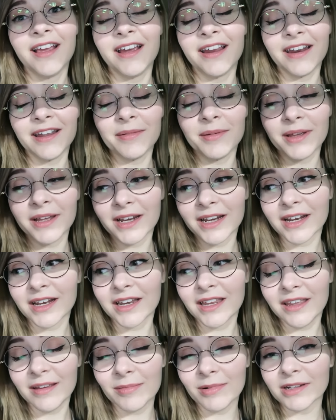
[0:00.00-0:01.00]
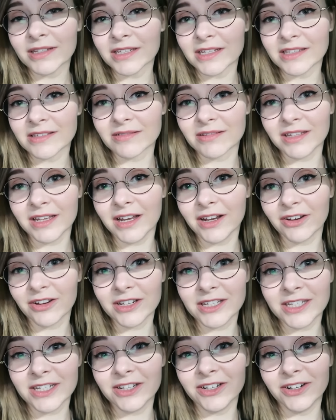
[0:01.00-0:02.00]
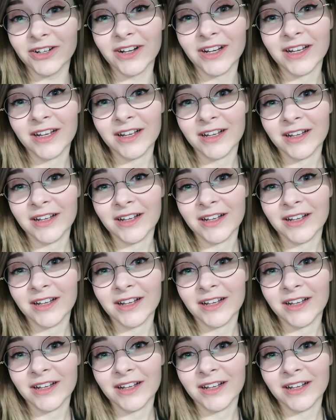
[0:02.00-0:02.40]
And I bet Keyboard-san's really hungry too.